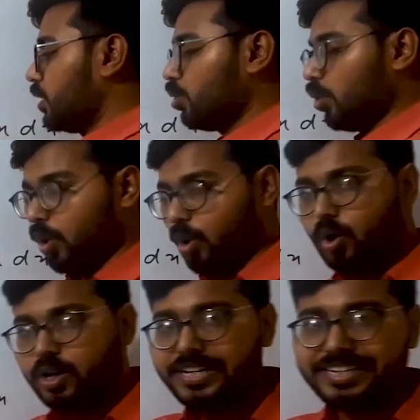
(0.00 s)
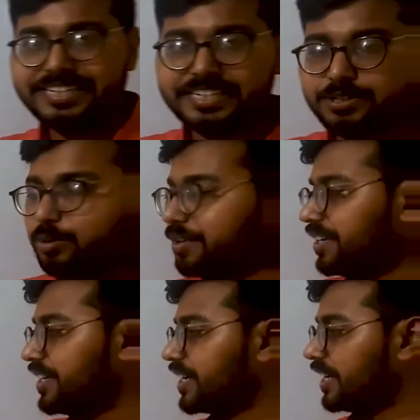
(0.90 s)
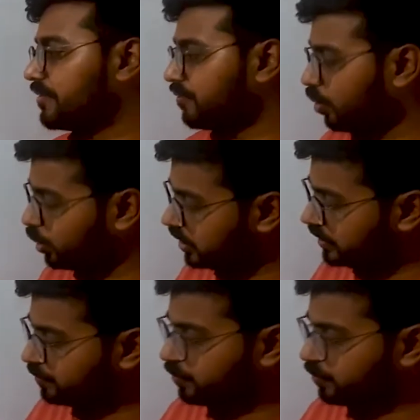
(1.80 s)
You only need to integrate only